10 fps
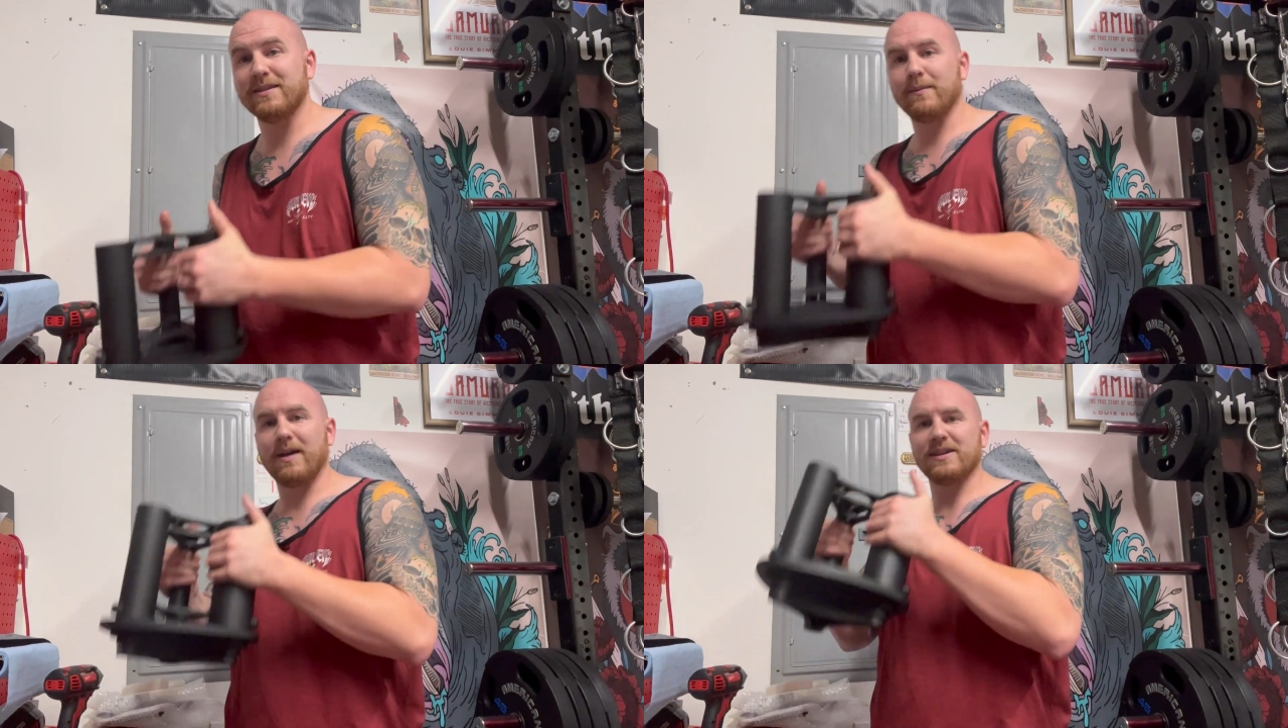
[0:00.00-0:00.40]

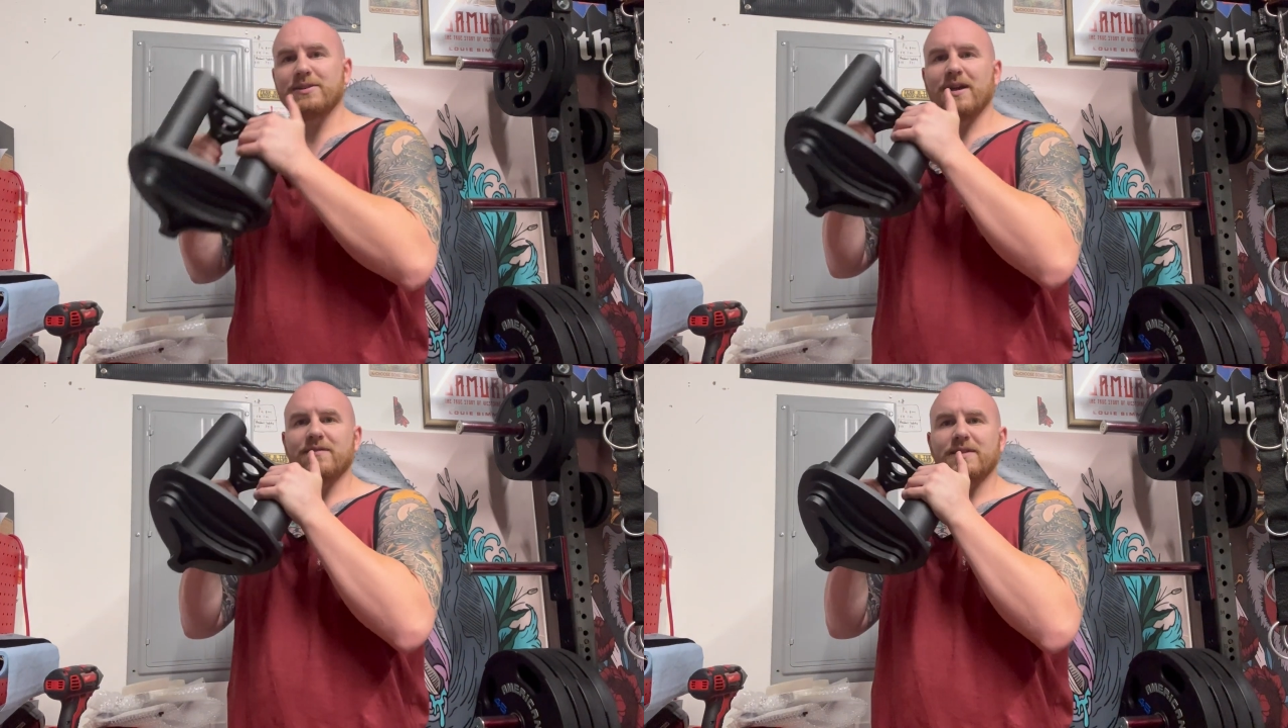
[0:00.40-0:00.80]
I
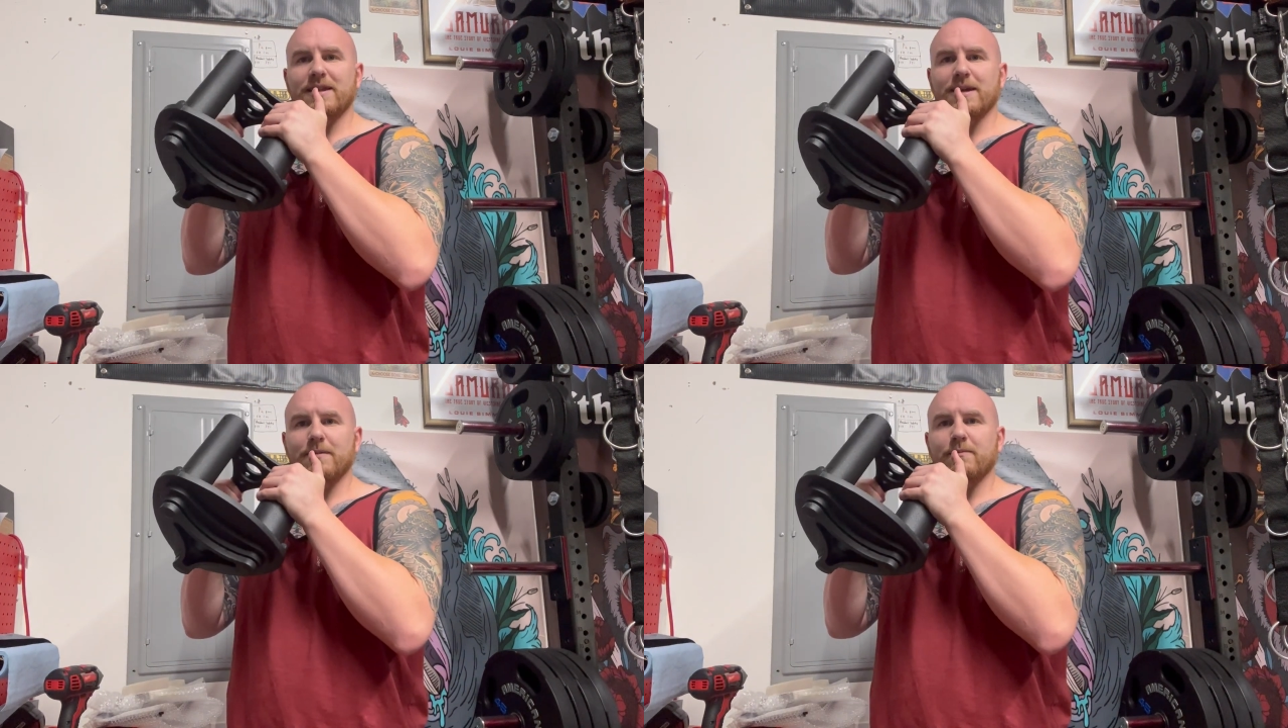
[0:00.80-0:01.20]
still have
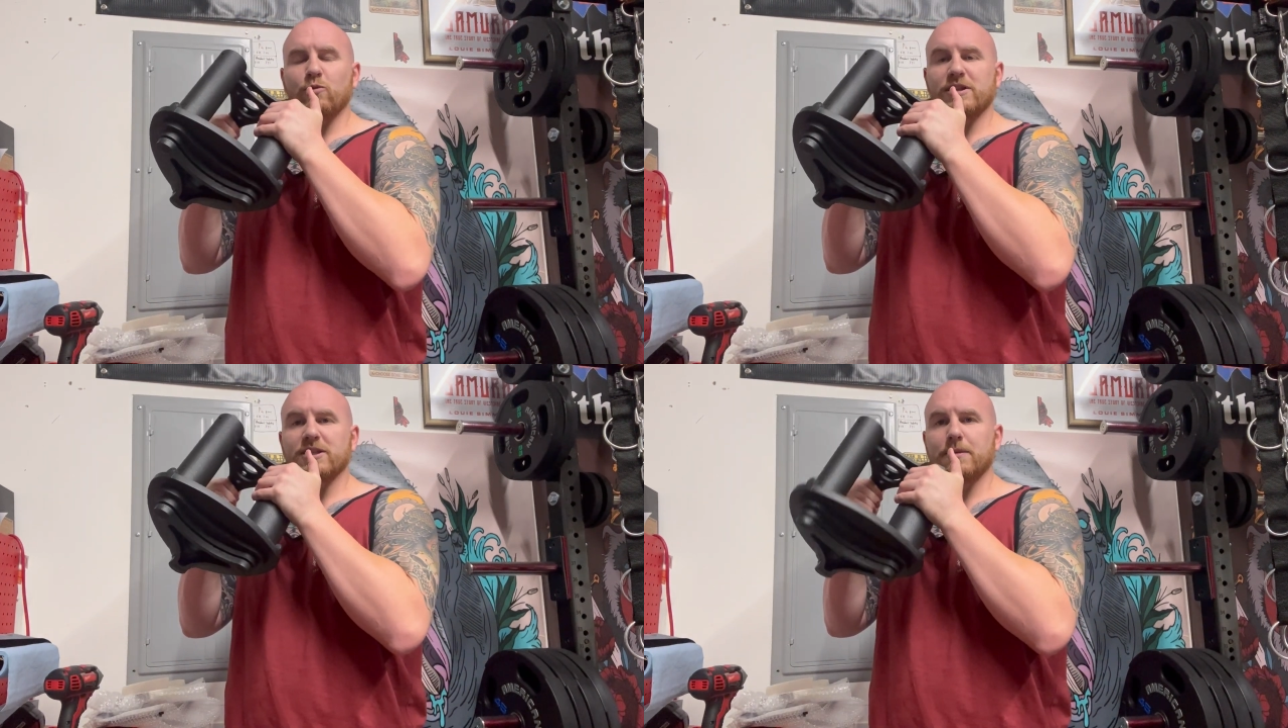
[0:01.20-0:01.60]
the
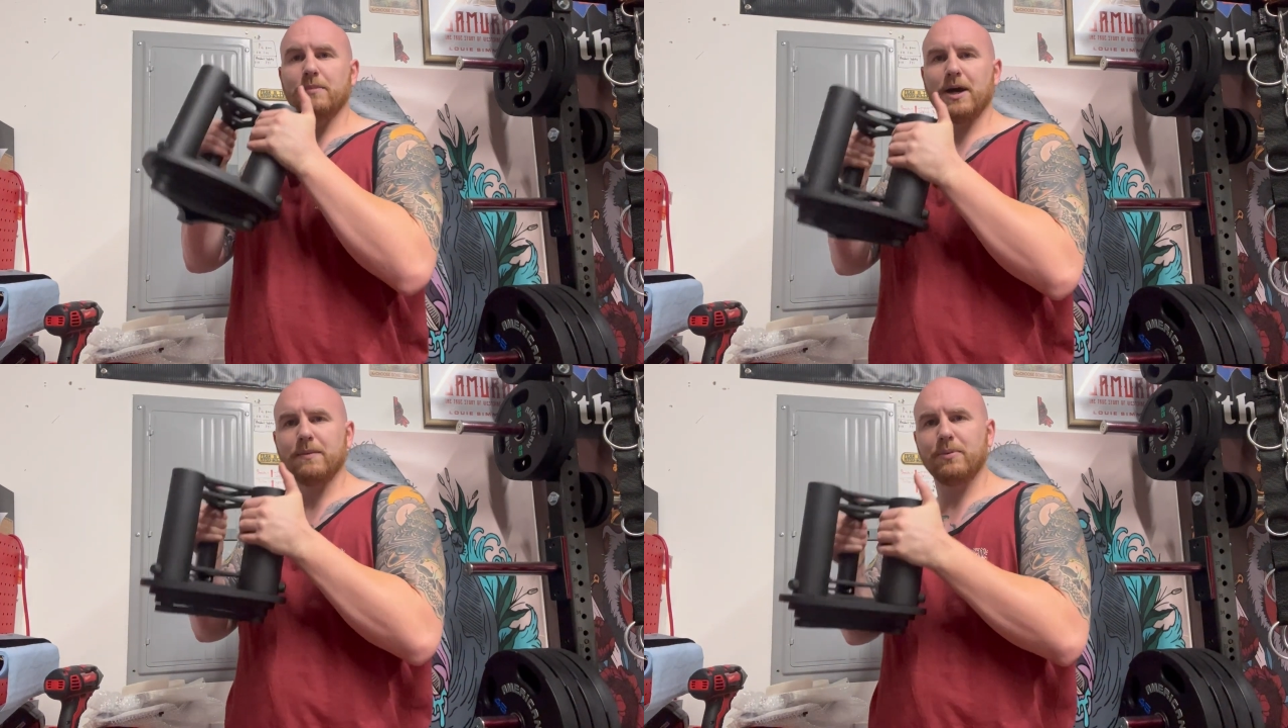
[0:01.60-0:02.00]
weights on the
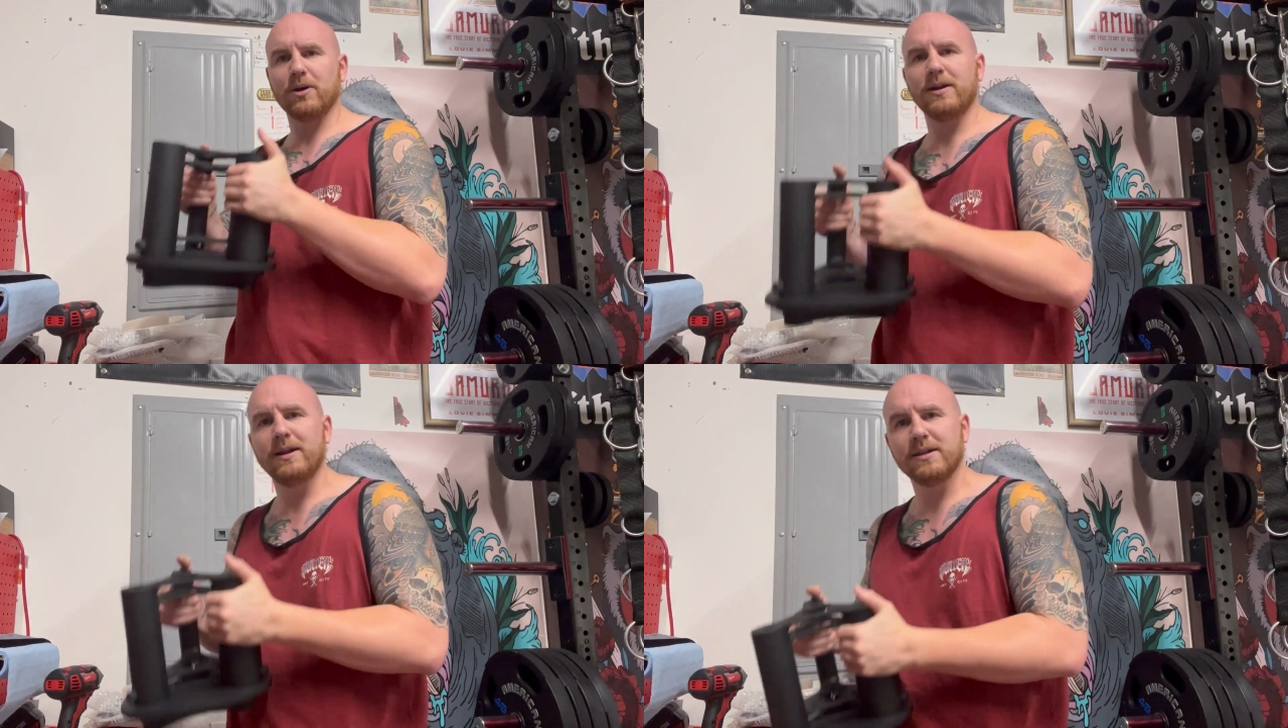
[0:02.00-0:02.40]
bottom
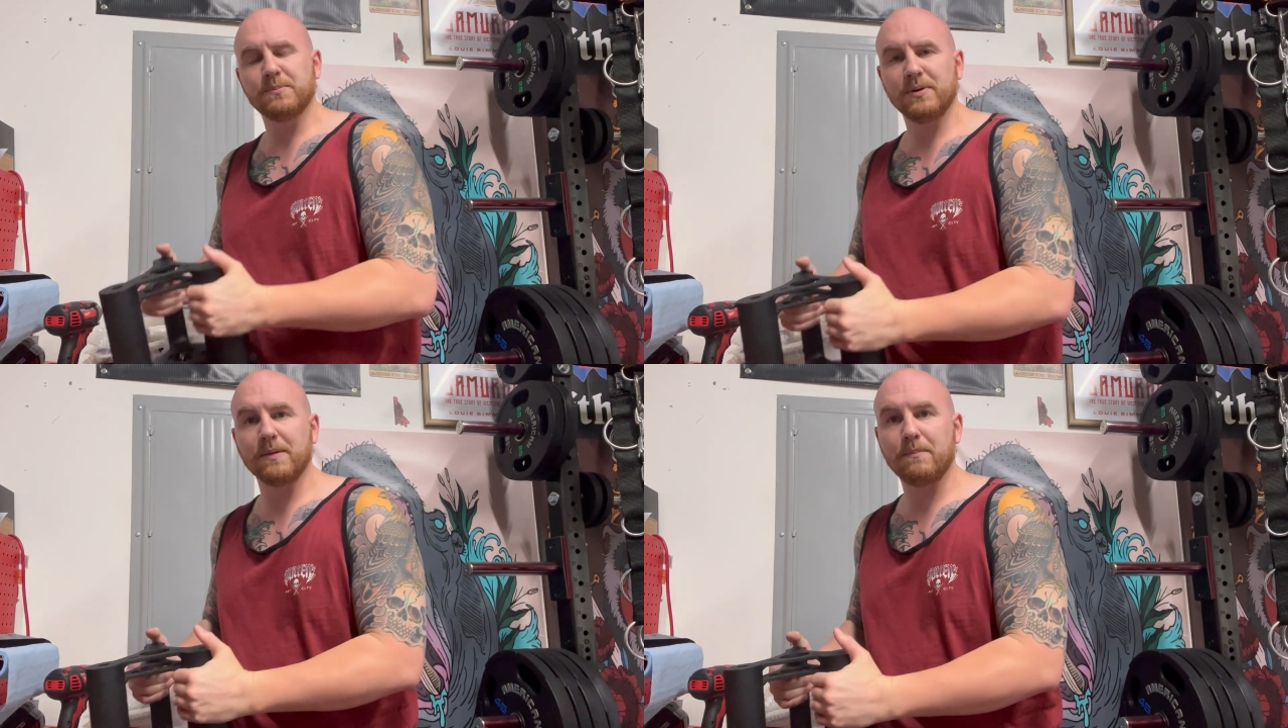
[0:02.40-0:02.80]
part,
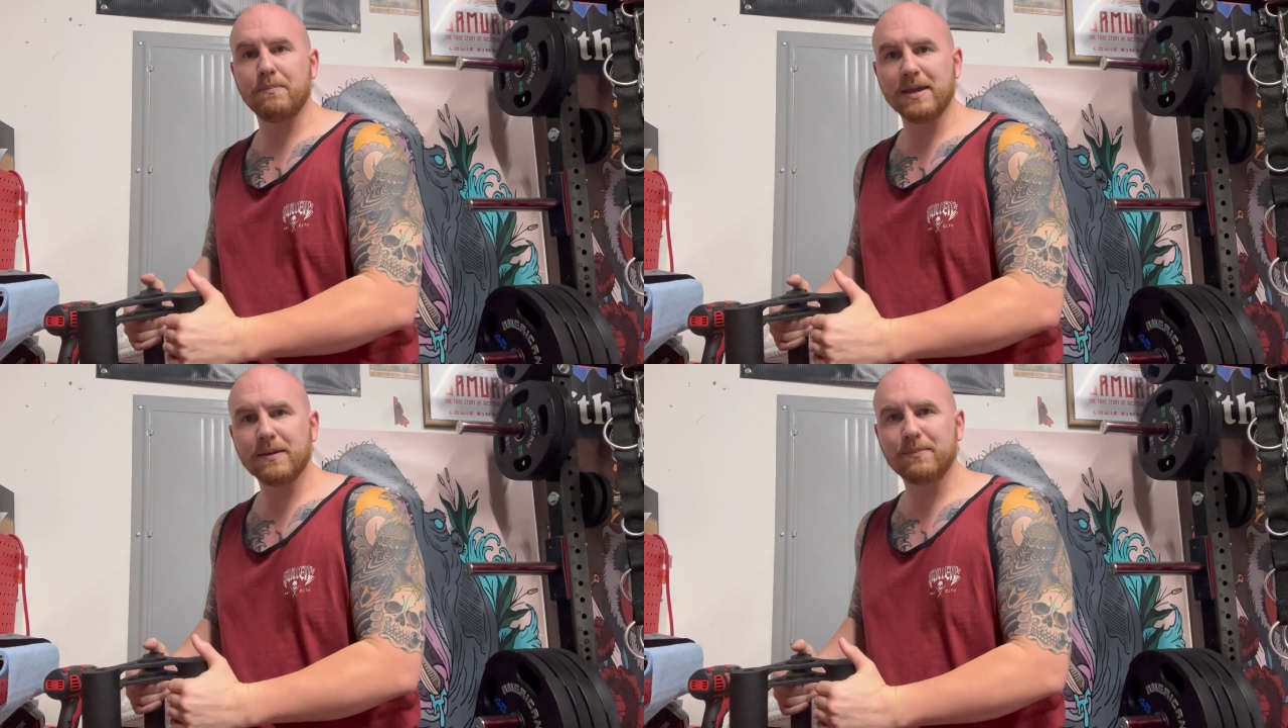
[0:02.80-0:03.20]
pretty
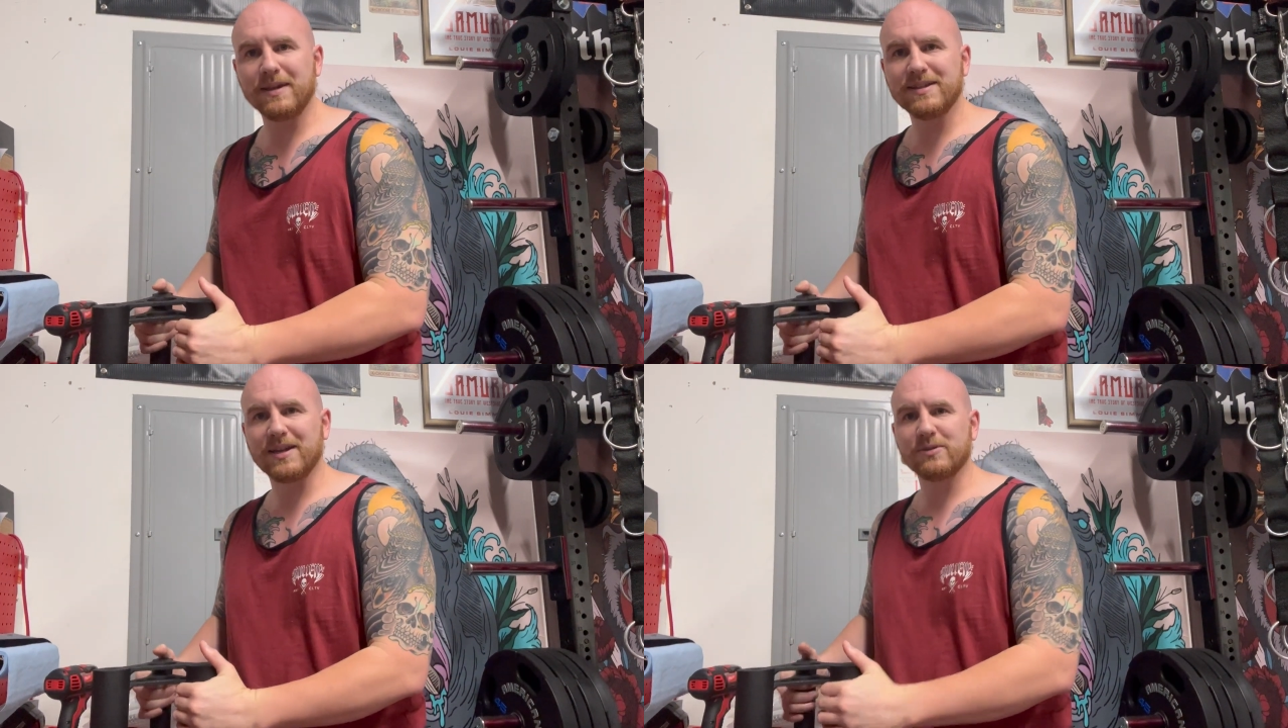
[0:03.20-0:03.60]
big piece.